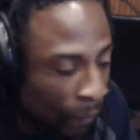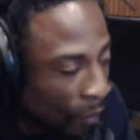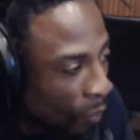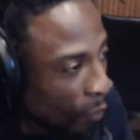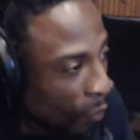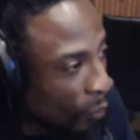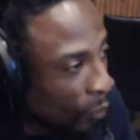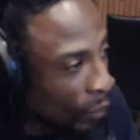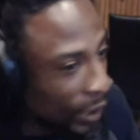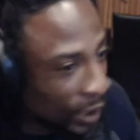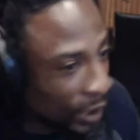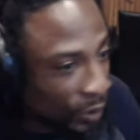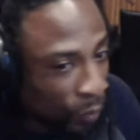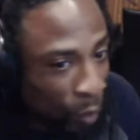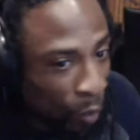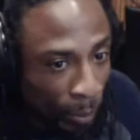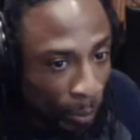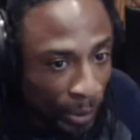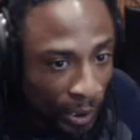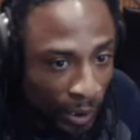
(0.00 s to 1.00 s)
Through this
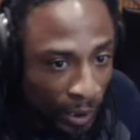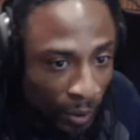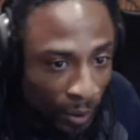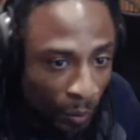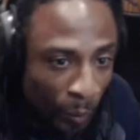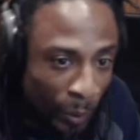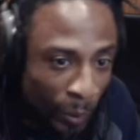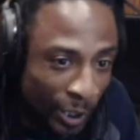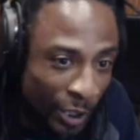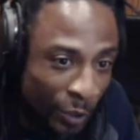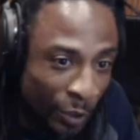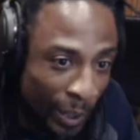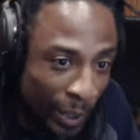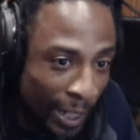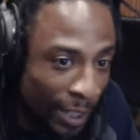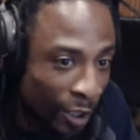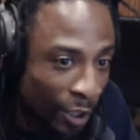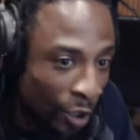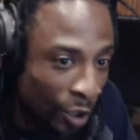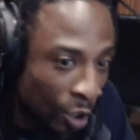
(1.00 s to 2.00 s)
formula, we
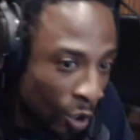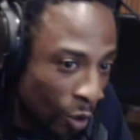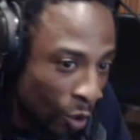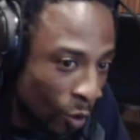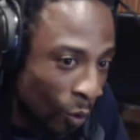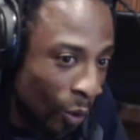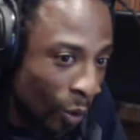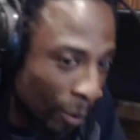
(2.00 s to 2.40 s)
create a goal,